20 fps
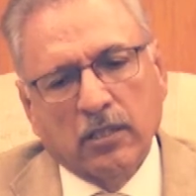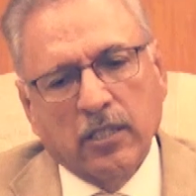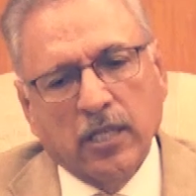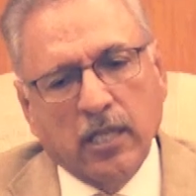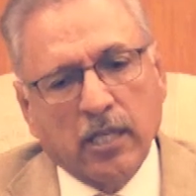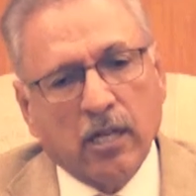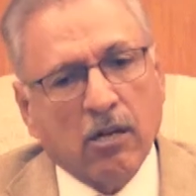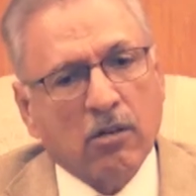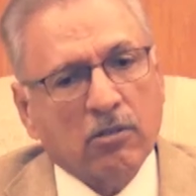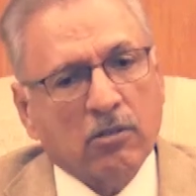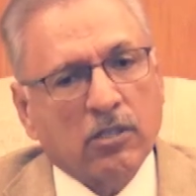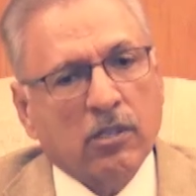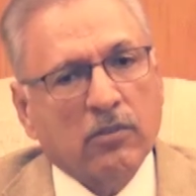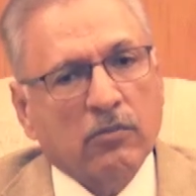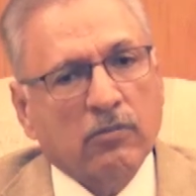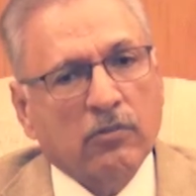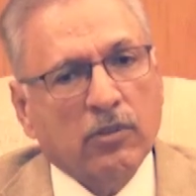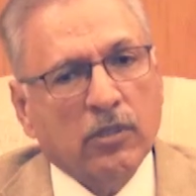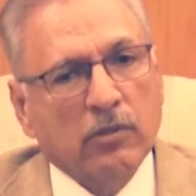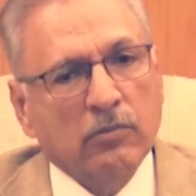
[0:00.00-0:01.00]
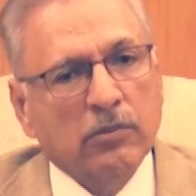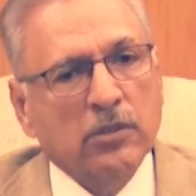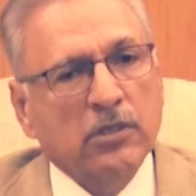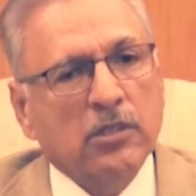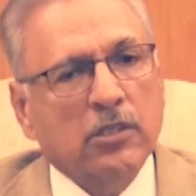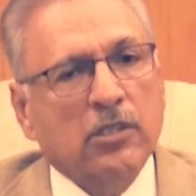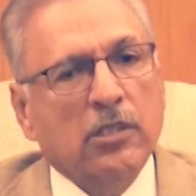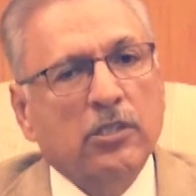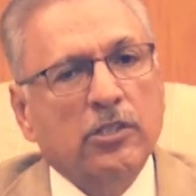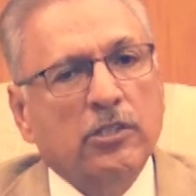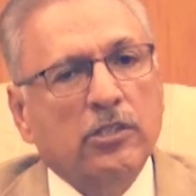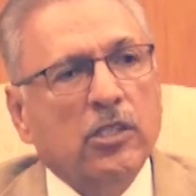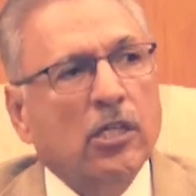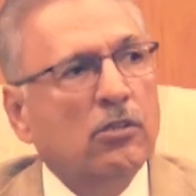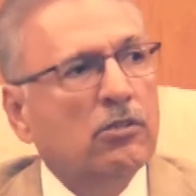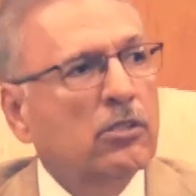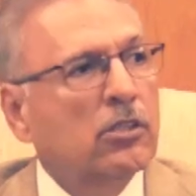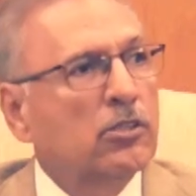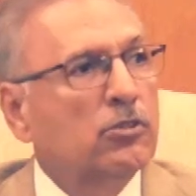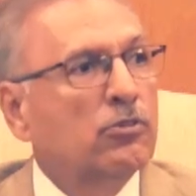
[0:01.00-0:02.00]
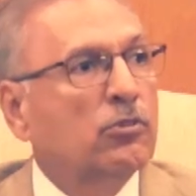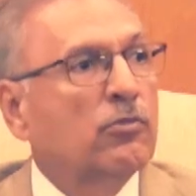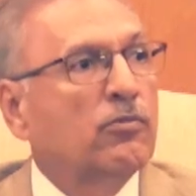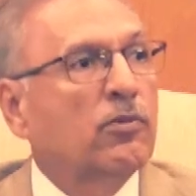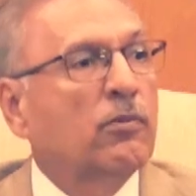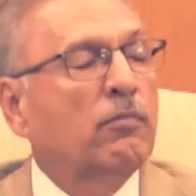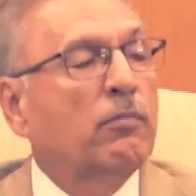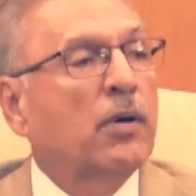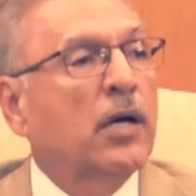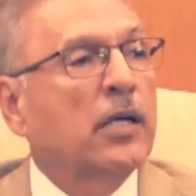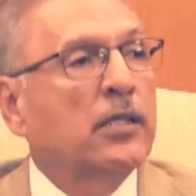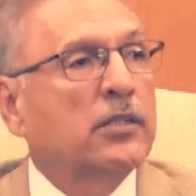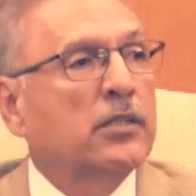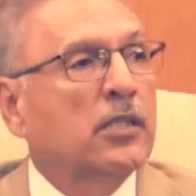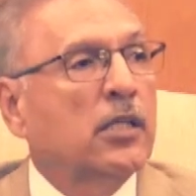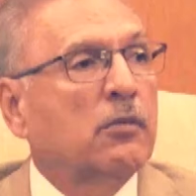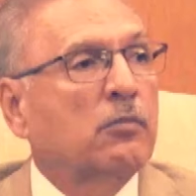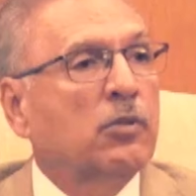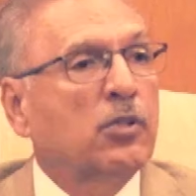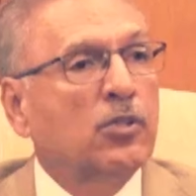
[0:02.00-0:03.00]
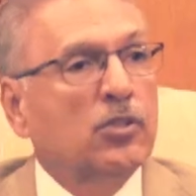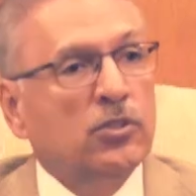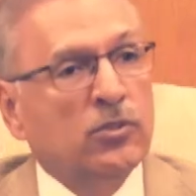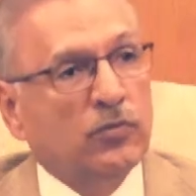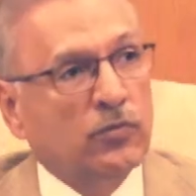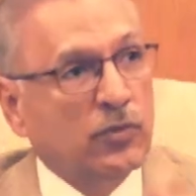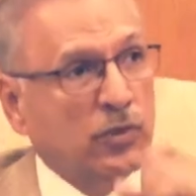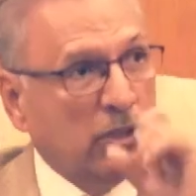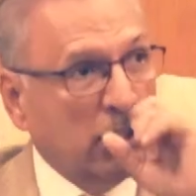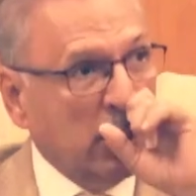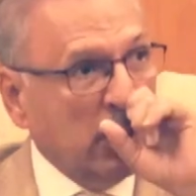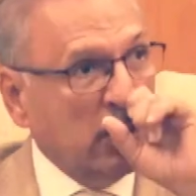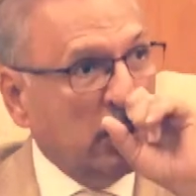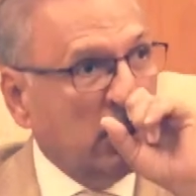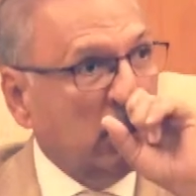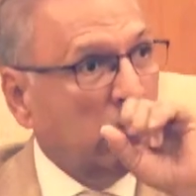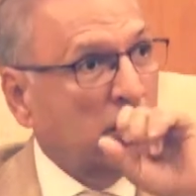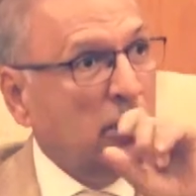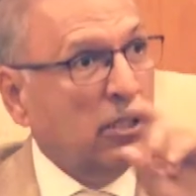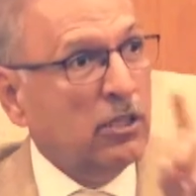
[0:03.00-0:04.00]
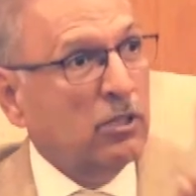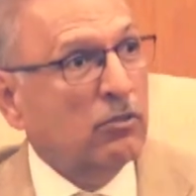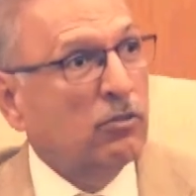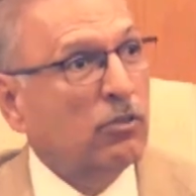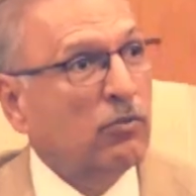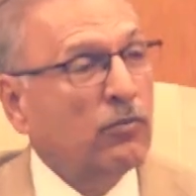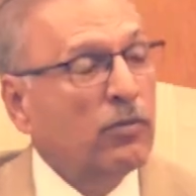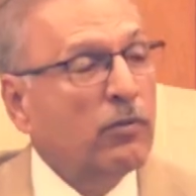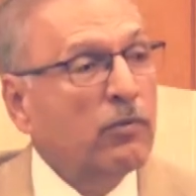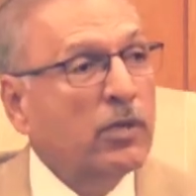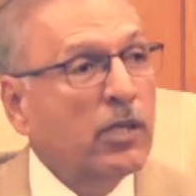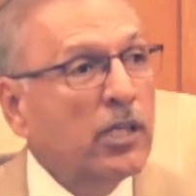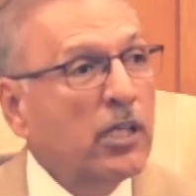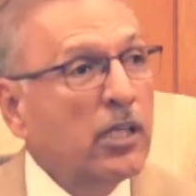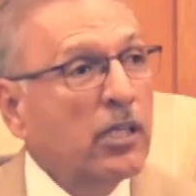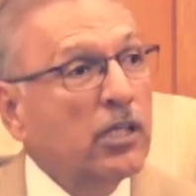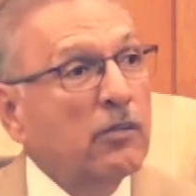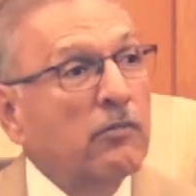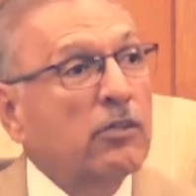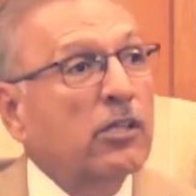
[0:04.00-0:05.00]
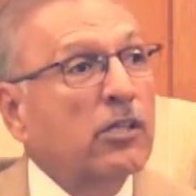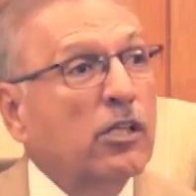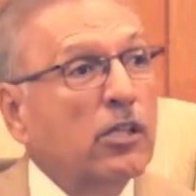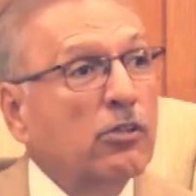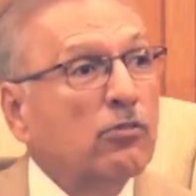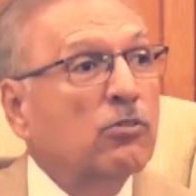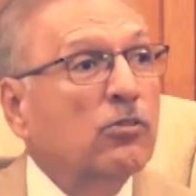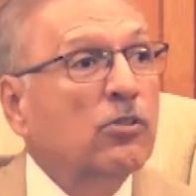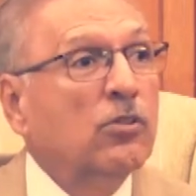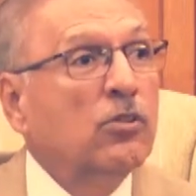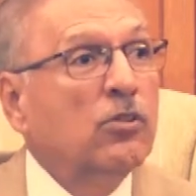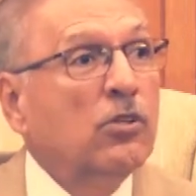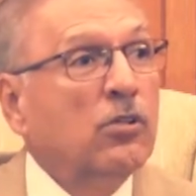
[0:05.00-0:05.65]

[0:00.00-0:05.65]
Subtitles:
get out and immediately shout that you're from Pakistan, because if they think you're from India, they will kill you.